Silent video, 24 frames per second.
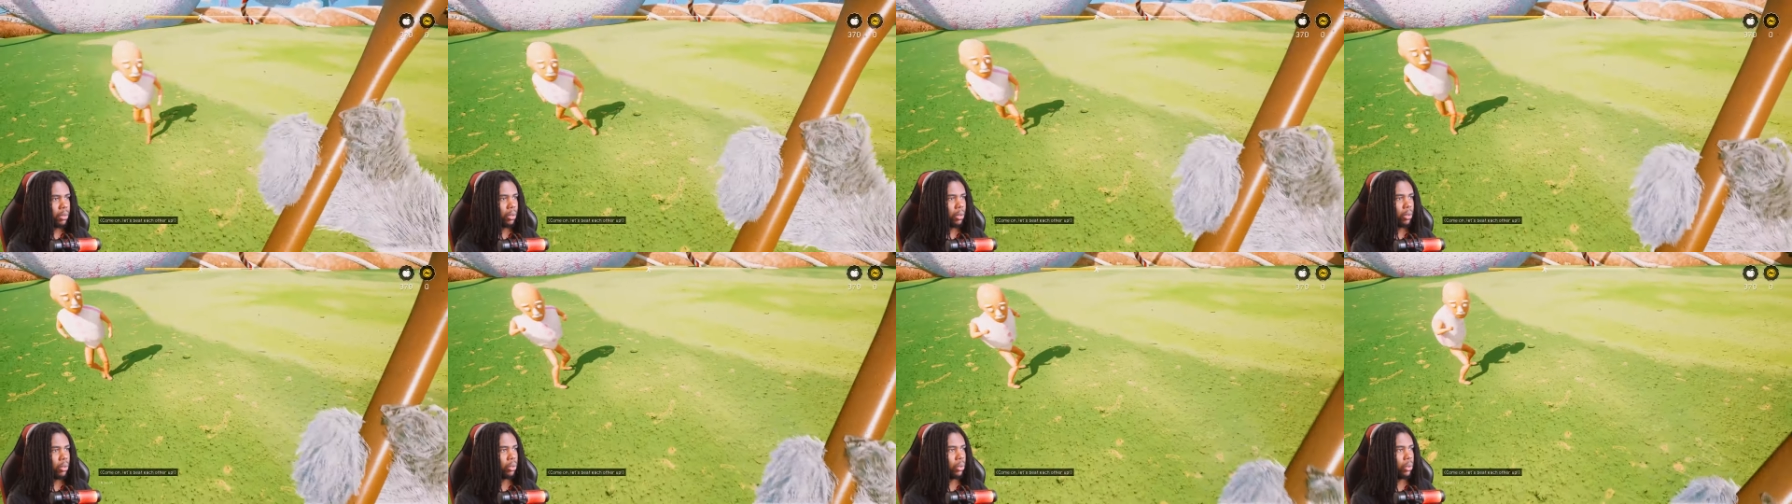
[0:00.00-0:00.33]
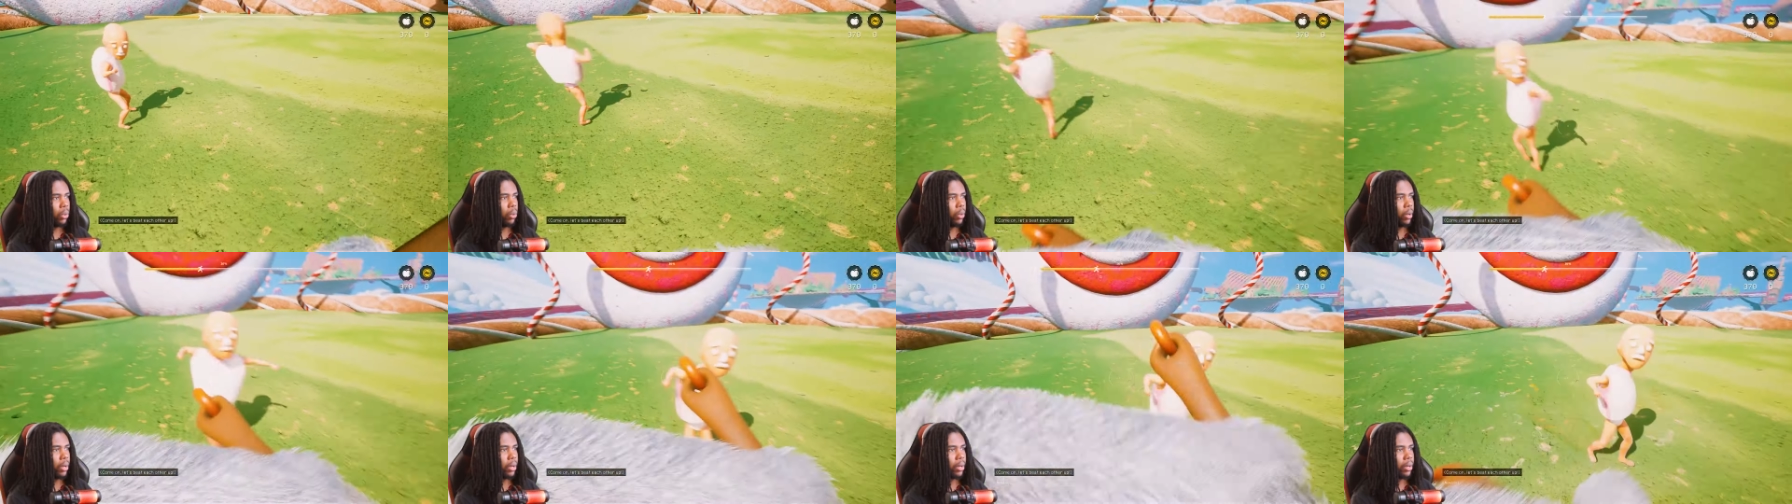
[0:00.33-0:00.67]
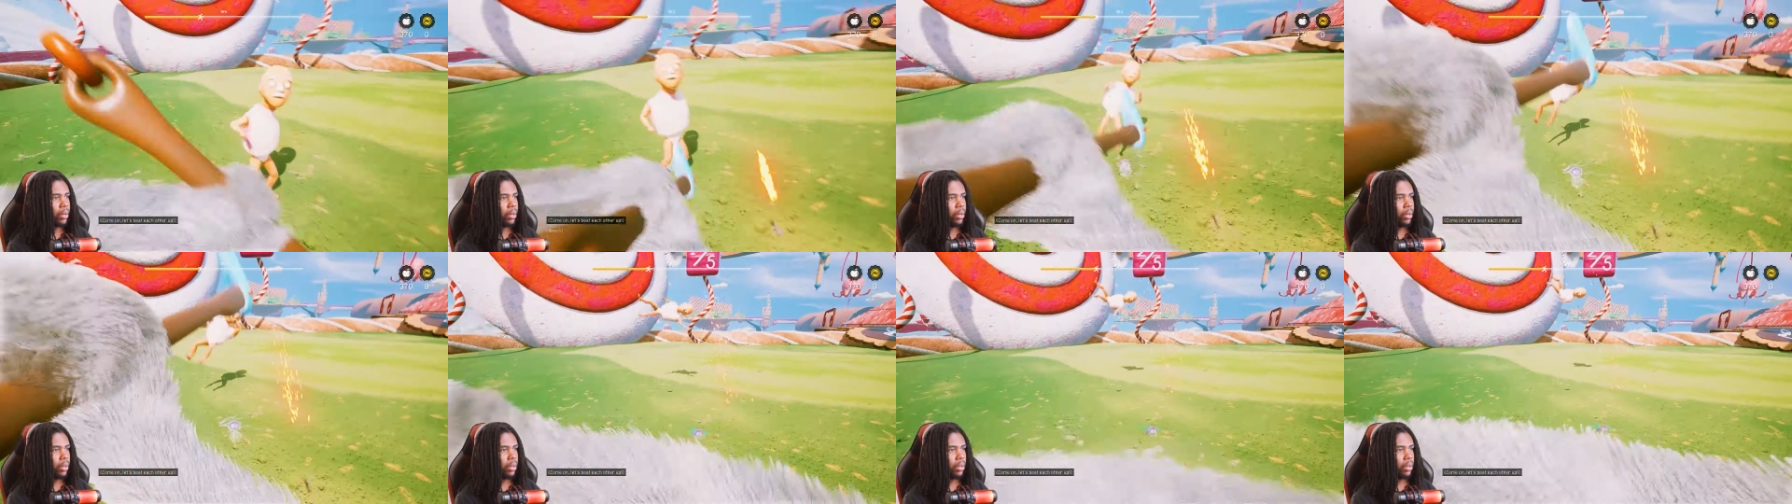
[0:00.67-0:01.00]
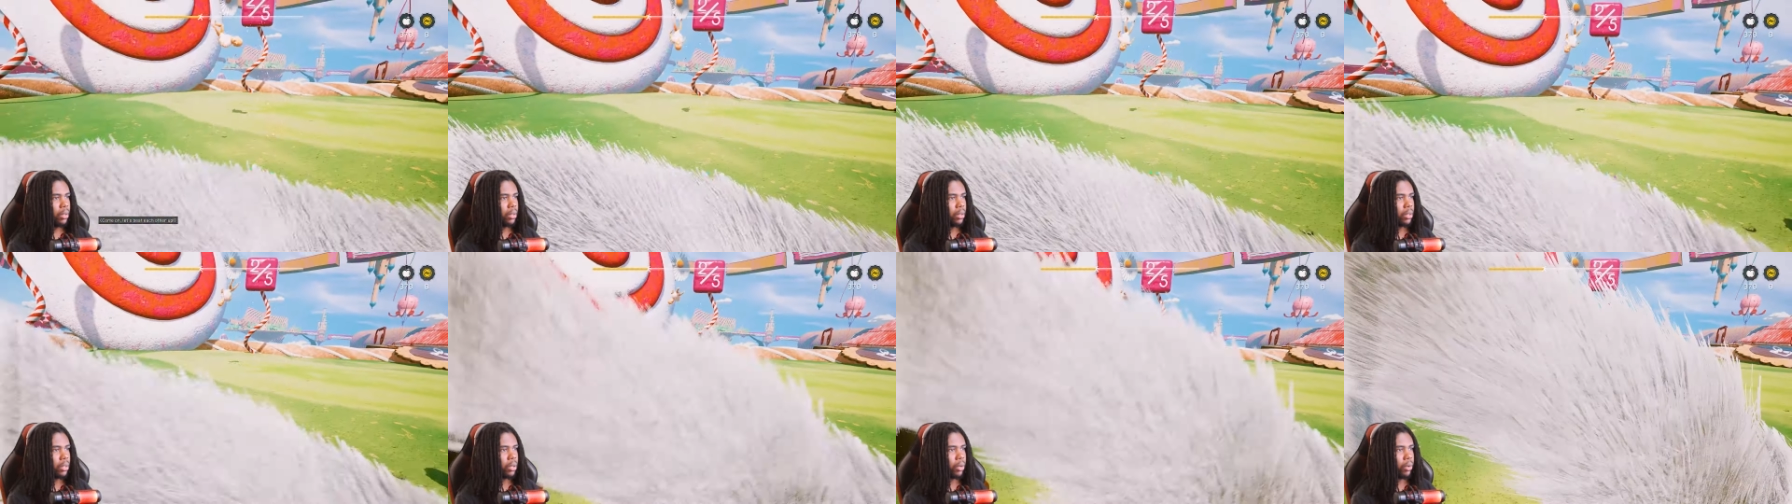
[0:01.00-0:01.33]
Oh, Lord.
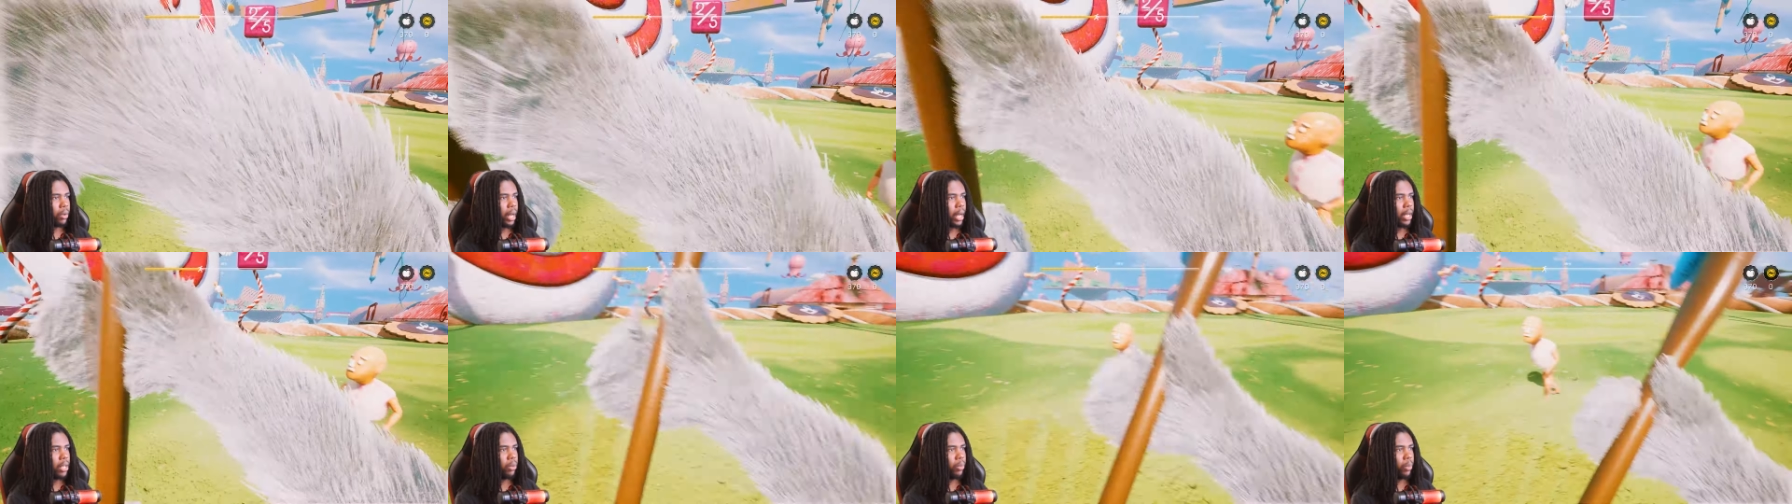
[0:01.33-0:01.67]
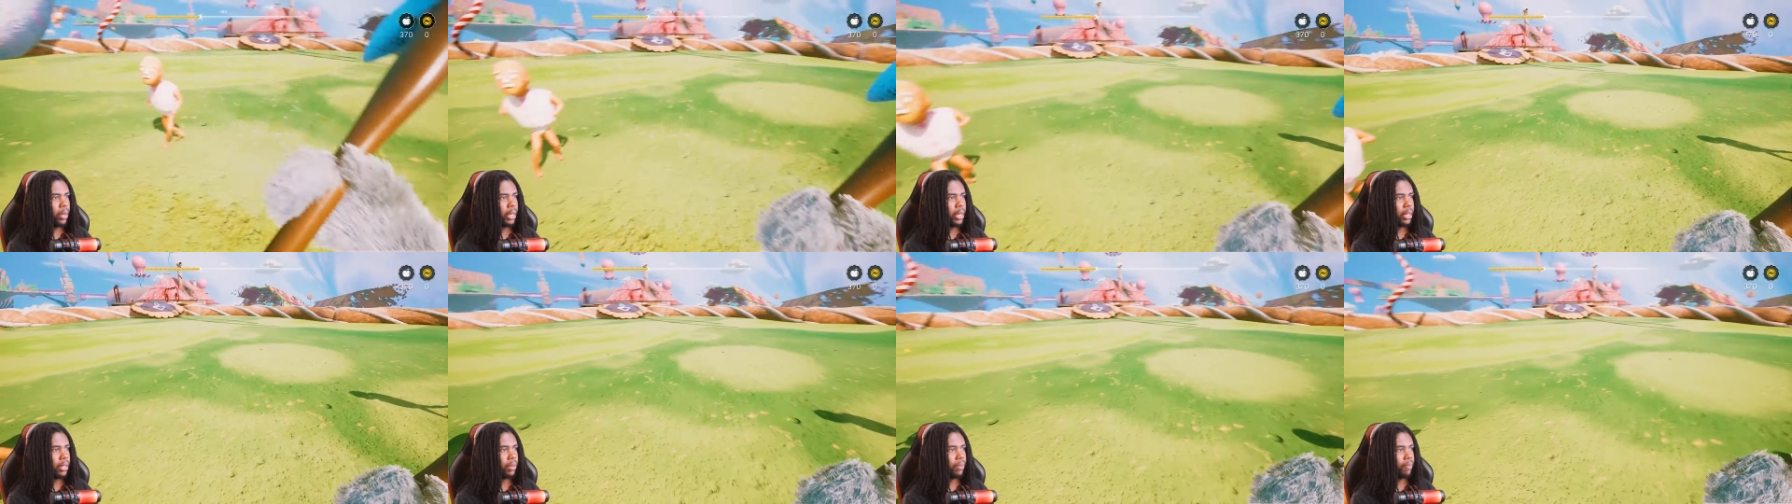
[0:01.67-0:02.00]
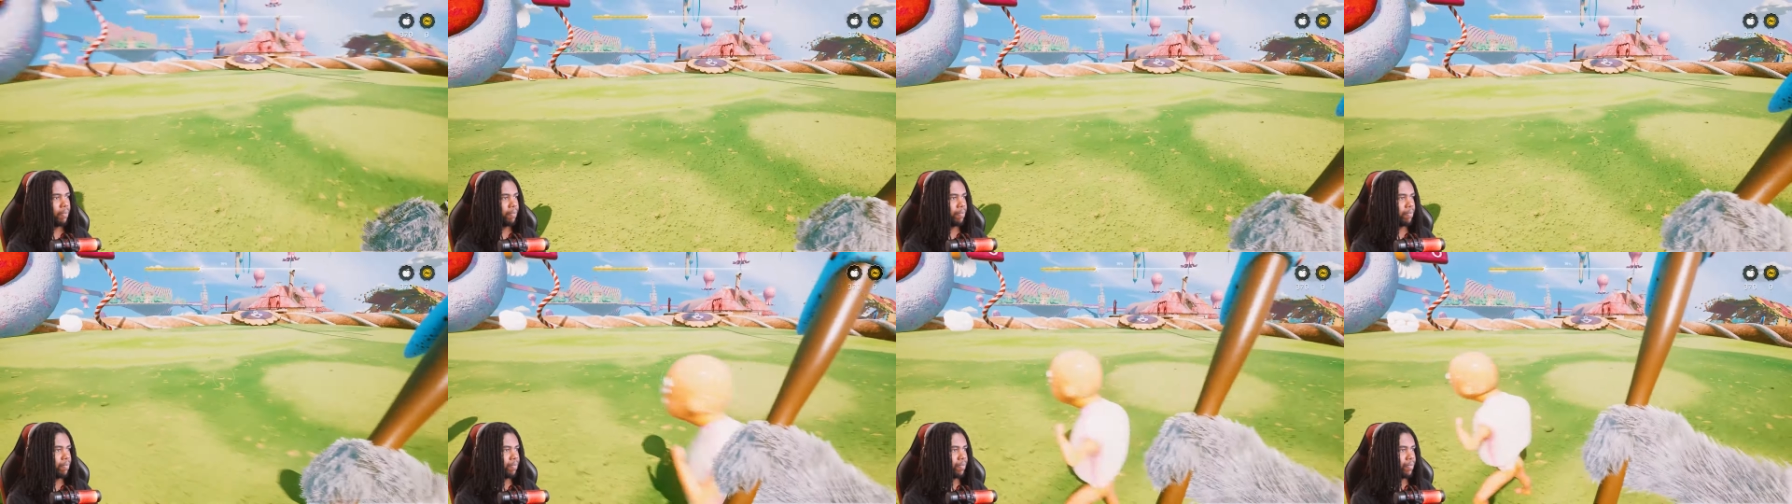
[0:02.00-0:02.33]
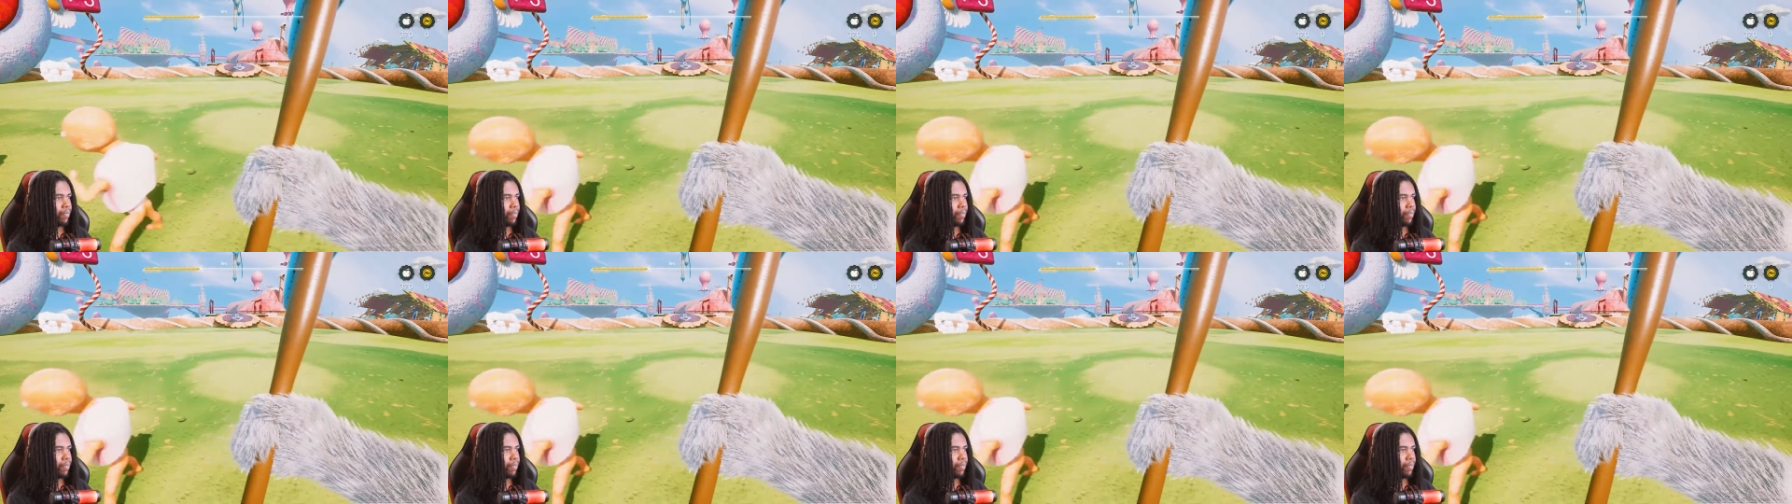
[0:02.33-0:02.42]
So now you want to...